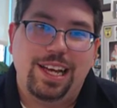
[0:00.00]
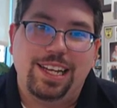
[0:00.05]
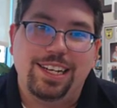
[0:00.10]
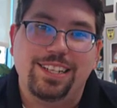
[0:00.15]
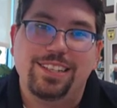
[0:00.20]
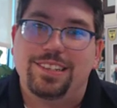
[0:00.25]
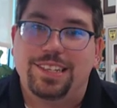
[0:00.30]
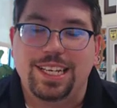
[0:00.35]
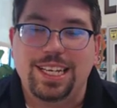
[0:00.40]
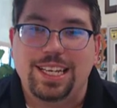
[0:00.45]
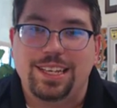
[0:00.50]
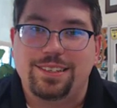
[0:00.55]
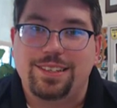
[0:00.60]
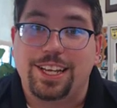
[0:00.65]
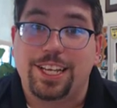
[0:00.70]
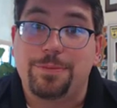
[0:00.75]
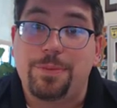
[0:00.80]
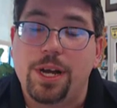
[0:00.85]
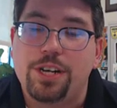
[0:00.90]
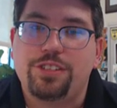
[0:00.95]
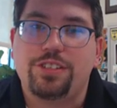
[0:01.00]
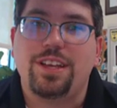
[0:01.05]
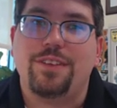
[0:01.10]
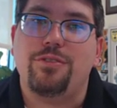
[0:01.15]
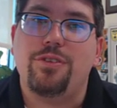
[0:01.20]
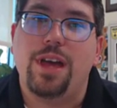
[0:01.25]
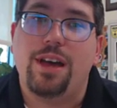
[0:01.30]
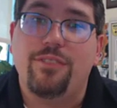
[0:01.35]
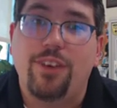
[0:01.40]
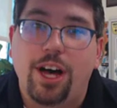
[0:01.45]
a disease, especially
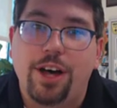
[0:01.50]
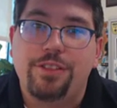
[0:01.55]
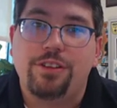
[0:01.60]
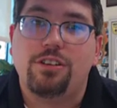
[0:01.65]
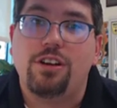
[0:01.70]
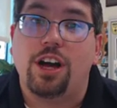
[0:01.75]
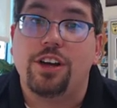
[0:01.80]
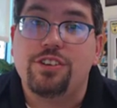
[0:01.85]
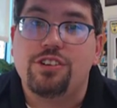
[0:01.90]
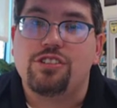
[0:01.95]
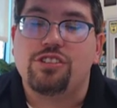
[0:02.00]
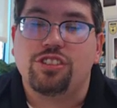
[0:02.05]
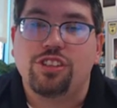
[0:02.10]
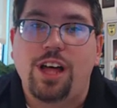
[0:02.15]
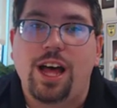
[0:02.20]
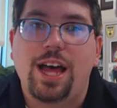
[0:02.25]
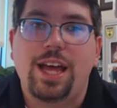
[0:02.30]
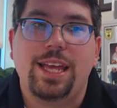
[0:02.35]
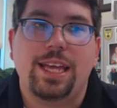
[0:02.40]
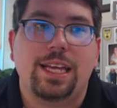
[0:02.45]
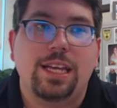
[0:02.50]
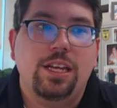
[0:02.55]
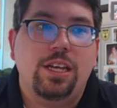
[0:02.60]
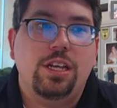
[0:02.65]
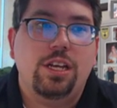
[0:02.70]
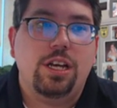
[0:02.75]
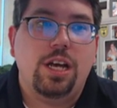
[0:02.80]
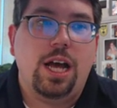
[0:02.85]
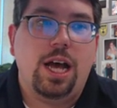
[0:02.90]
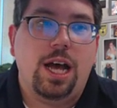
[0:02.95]
if you have other underlying
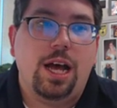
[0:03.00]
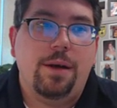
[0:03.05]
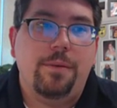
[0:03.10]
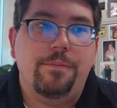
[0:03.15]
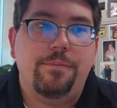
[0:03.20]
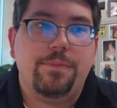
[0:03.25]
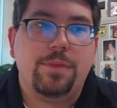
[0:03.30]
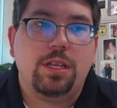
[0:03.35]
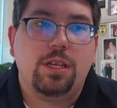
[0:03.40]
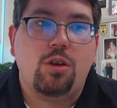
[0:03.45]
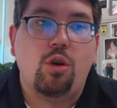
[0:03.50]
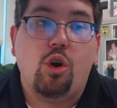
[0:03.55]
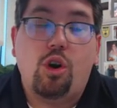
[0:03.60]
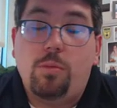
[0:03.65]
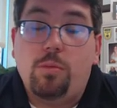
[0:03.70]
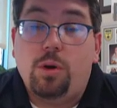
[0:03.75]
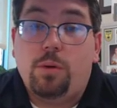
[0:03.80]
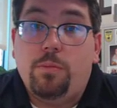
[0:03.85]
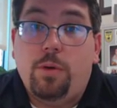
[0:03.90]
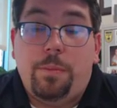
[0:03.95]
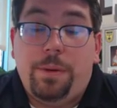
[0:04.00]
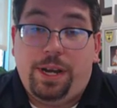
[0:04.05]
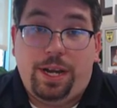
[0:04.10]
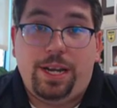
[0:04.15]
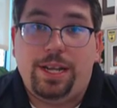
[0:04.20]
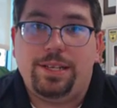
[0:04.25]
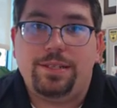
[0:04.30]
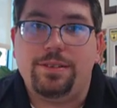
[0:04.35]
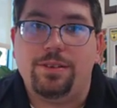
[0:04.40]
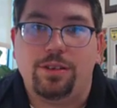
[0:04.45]
um,
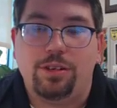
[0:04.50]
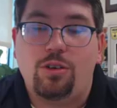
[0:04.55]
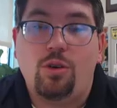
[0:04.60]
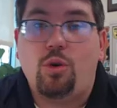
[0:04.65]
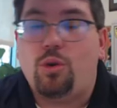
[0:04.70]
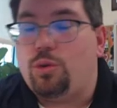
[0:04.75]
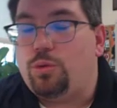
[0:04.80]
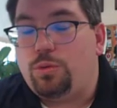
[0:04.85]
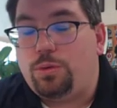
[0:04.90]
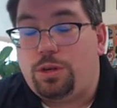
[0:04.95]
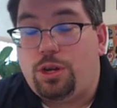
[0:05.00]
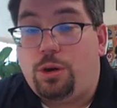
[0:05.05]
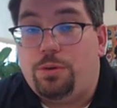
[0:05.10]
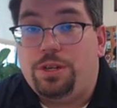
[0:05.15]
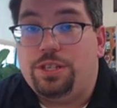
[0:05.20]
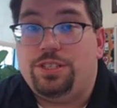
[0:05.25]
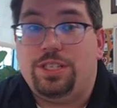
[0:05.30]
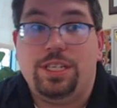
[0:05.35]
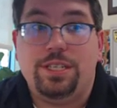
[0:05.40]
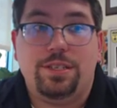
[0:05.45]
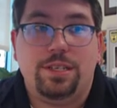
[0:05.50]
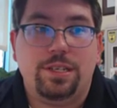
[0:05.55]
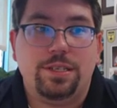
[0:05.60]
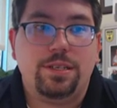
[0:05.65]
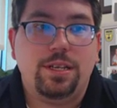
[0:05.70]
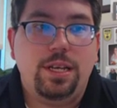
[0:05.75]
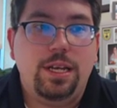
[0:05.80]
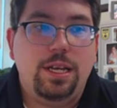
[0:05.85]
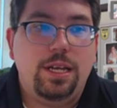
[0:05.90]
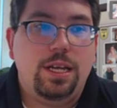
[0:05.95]
comorbidities or core
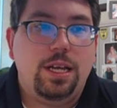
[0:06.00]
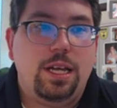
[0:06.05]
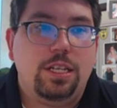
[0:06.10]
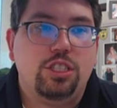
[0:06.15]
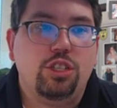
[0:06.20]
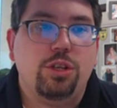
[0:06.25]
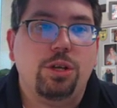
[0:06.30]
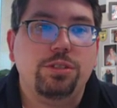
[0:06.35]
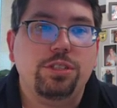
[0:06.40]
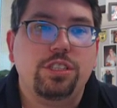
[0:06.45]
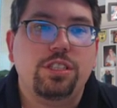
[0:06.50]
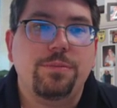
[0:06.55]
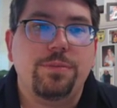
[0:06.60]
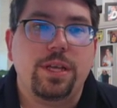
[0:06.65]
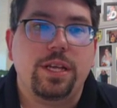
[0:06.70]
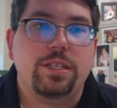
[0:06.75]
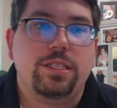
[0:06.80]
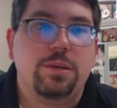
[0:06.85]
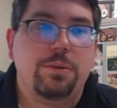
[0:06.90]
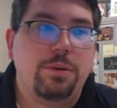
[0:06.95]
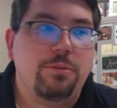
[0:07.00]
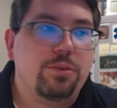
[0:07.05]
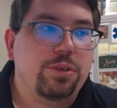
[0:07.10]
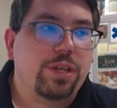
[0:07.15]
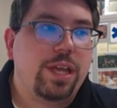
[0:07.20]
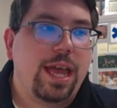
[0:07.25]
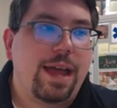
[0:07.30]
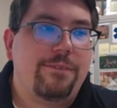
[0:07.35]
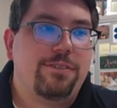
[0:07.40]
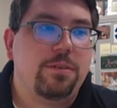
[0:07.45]
co-diseases. So those are some things that we
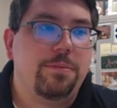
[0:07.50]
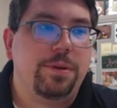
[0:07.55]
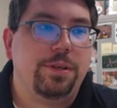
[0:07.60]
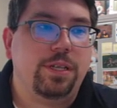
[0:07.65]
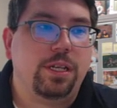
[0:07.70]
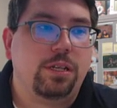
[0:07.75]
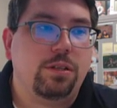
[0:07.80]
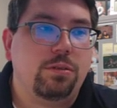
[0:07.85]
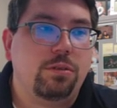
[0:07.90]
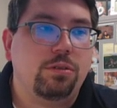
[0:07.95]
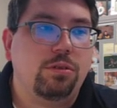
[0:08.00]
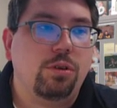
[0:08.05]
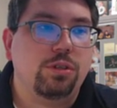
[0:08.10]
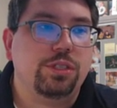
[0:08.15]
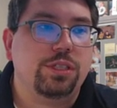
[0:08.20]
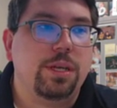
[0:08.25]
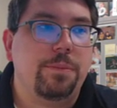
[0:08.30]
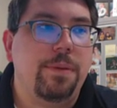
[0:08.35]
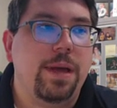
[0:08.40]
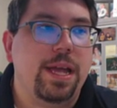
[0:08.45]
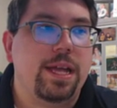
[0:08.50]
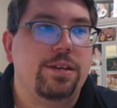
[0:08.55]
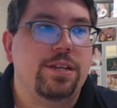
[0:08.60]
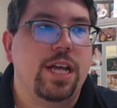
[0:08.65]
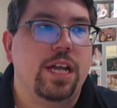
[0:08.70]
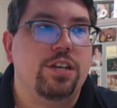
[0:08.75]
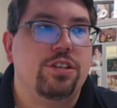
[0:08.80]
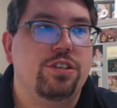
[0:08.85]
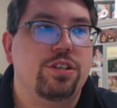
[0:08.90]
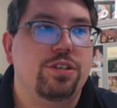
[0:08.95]
really have to be able to closely pay
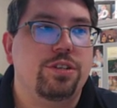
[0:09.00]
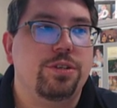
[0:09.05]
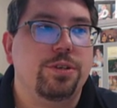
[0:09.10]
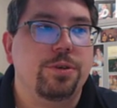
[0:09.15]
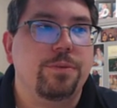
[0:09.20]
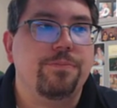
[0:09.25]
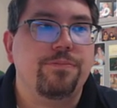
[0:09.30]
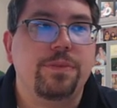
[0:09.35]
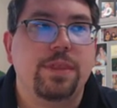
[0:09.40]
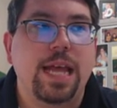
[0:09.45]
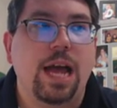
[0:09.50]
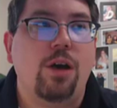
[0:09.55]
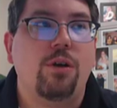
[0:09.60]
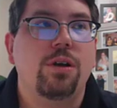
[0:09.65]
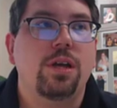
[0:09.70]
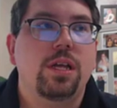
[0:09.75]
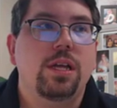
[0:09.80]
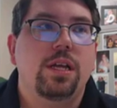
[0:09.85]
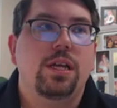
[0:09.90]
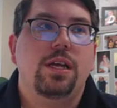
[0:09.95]
attention to. Now,